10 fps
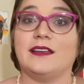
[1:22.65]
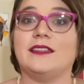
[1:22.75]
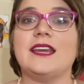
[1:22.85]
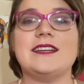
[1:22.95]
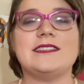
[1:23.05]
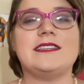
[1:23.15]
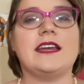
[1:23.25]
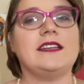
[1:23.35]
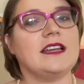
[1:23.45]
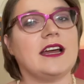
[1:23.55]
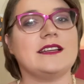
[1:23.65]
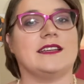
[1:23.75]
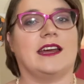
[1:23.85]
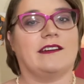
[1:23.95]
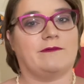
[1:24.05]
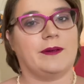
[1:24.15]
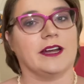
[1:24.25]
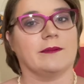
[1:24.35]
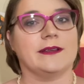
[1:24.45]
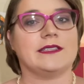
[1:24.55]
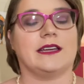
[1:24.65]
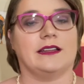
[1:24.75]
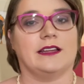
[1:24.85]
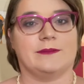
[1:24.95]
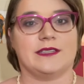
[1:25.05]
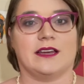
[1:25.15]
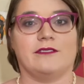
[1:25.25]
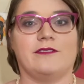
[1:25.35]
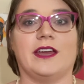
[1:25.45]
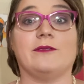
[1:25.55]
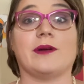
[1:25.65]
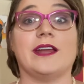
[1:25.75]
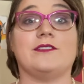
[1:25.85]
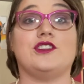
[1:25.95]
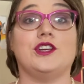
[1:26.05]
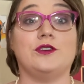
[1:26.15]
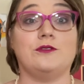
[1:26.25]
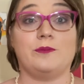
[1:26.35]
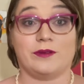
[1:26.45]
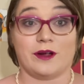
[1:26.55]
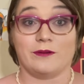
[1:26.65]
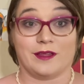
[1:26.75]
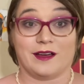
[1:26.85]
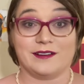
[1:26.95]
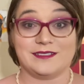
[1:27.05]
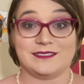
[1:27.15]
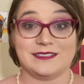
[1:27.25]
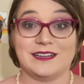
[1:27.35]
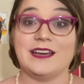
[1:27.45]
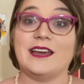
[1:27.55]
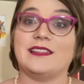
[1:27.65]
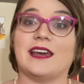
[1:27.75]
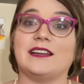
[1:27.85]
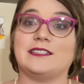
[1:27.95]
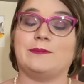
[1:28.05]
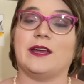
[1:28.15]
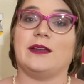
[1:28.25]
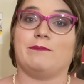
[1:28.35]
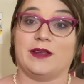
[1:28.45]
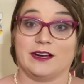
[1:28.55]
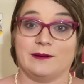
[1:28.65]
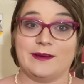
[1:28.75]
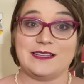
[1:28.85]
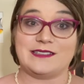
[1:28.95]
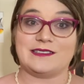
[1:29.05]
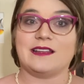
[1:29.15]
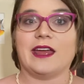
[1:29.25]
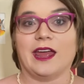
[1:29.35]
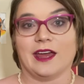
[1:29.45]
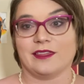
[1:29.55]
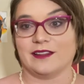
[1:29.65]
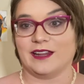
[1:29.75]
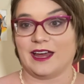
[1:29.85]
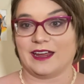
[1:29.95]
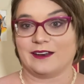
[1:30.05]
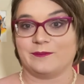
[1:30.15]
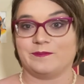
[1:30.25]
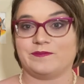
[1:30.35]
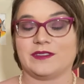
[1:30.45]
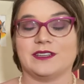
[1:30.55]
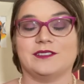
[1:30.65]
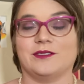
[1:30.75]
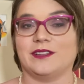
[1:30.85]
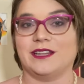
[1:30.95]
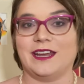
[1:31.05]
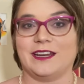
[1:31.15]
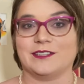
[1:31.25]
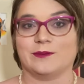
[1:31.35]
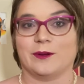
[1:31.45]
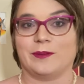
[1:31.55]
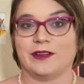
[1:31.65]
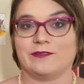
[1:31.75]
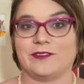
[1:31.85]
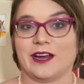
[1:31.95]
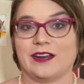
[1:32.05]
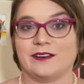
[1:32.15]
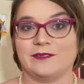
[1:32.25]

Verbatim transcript: They decide not to have Pyramus kill himself and write two prologues that explain Pyramus and the lion, so the ladies won't be afraid.